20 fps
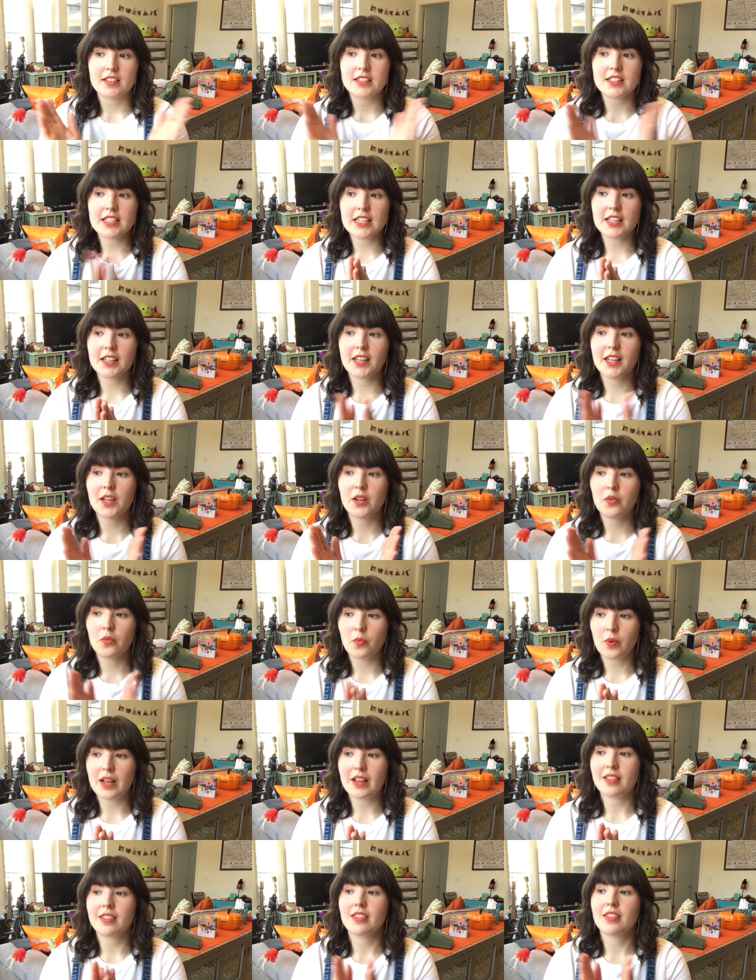dealing
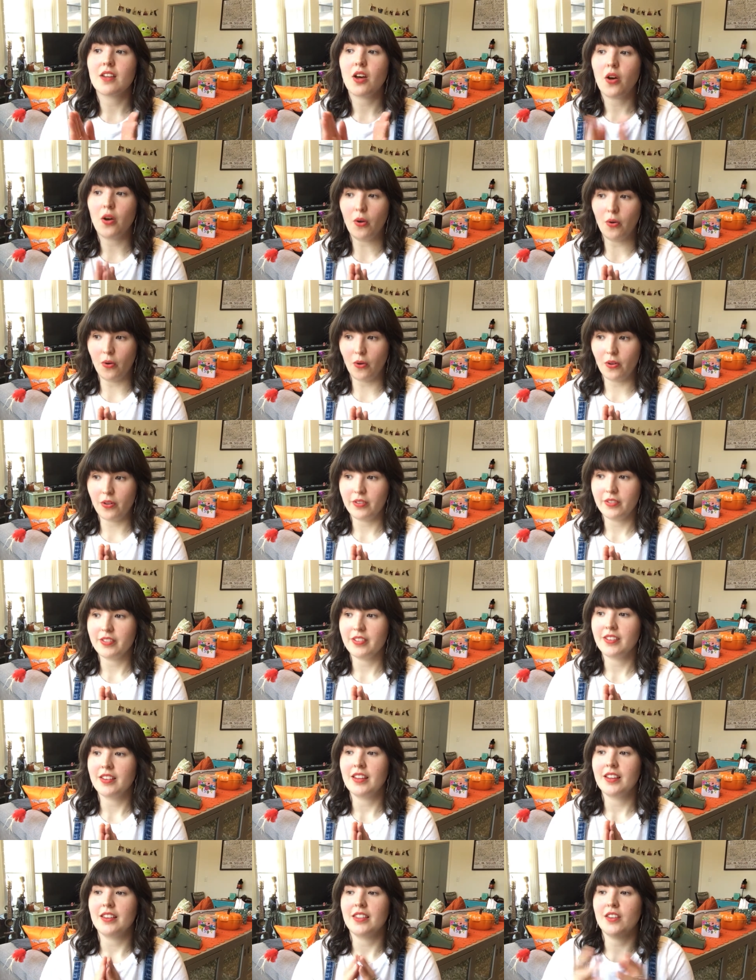with the hole,
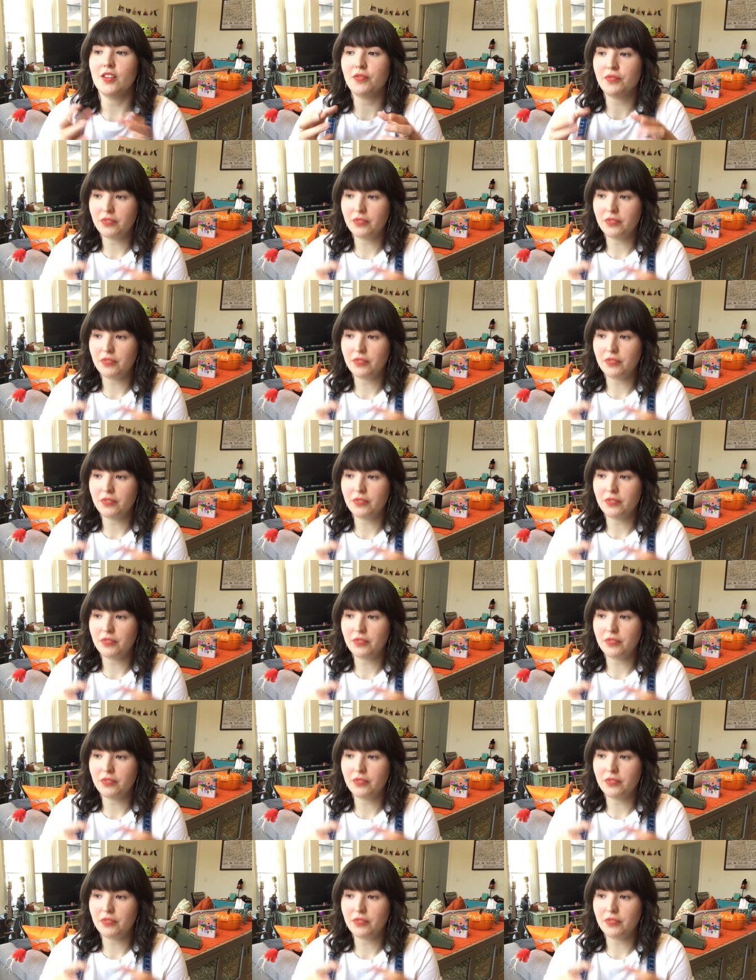the